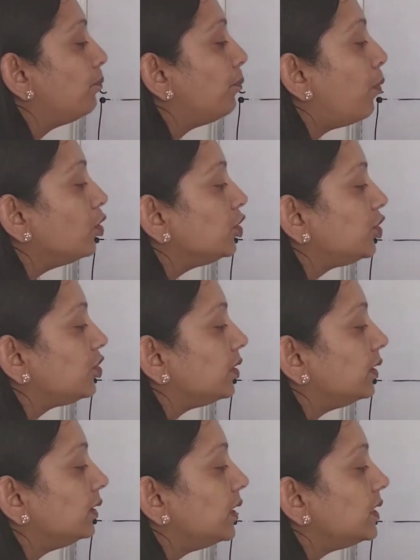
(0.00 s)
push
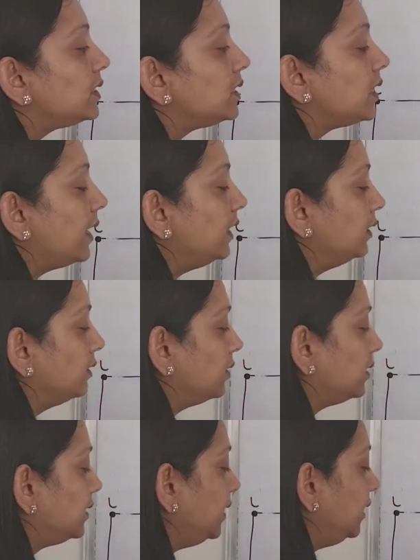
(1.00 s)
this line,
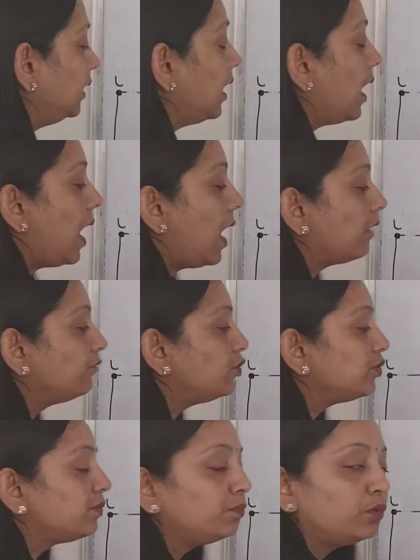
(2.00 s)
see, I have to
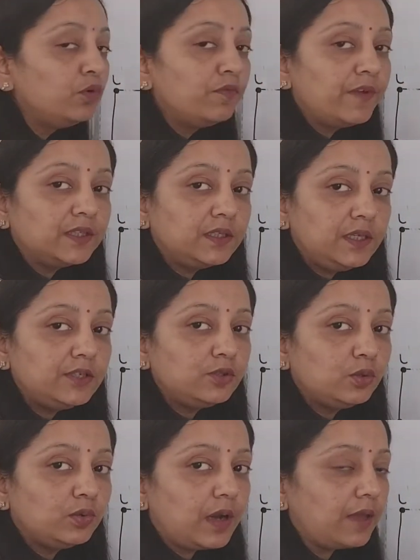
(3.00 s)
prove whether these
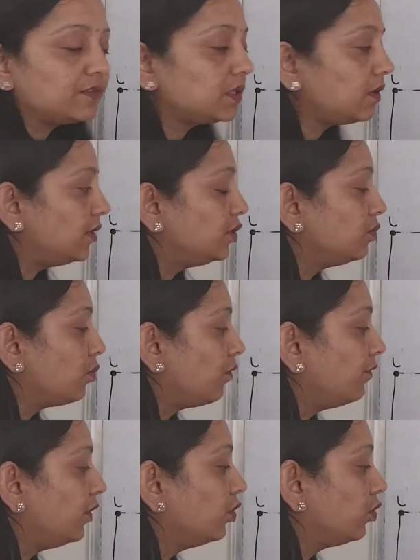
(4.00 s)
two graphs are
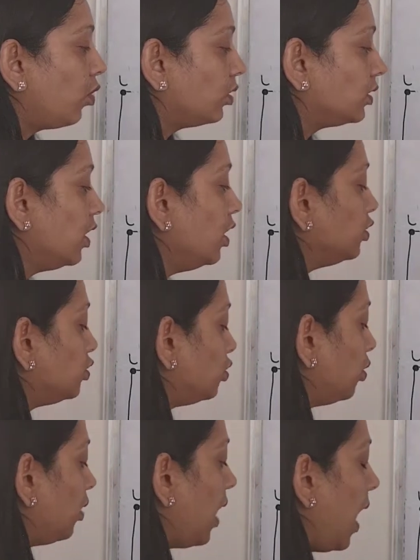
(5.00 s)
isomorphic or not.
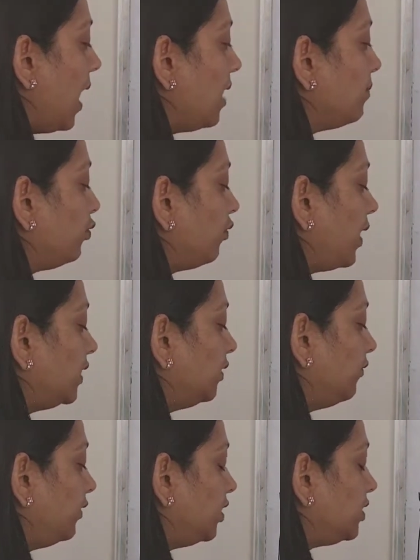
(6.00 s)
So I am
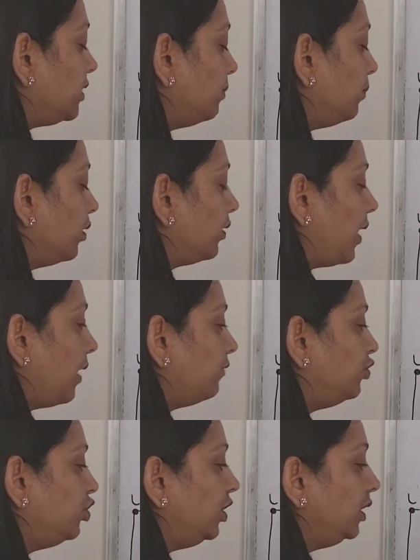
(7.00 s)
provided with a simpler
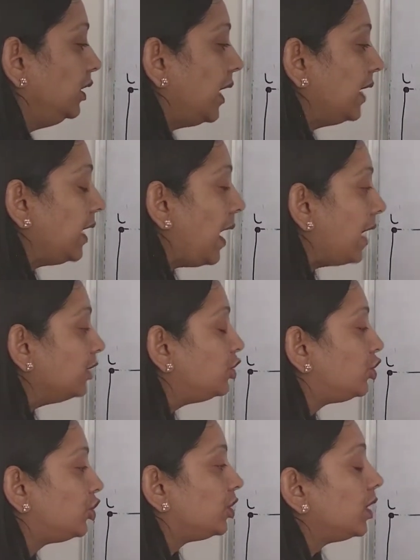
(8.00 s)
graph G and
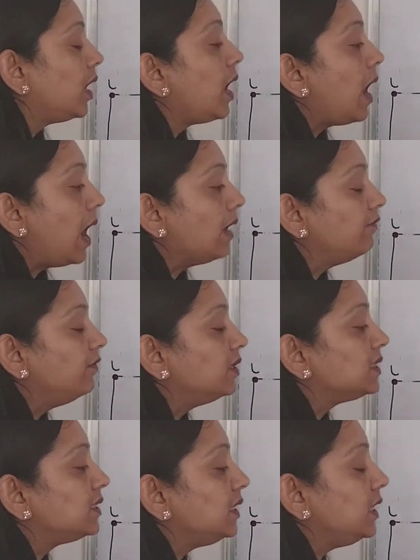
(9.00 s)
H. I will
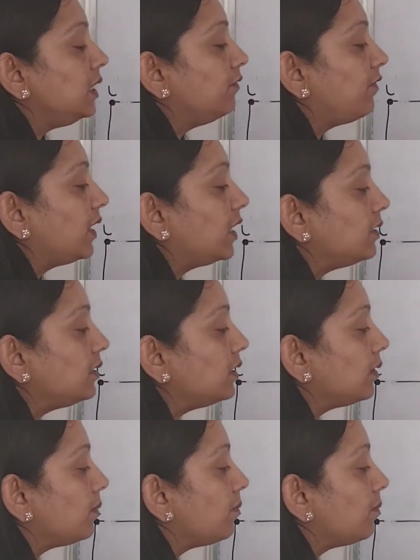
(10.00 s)
see if I can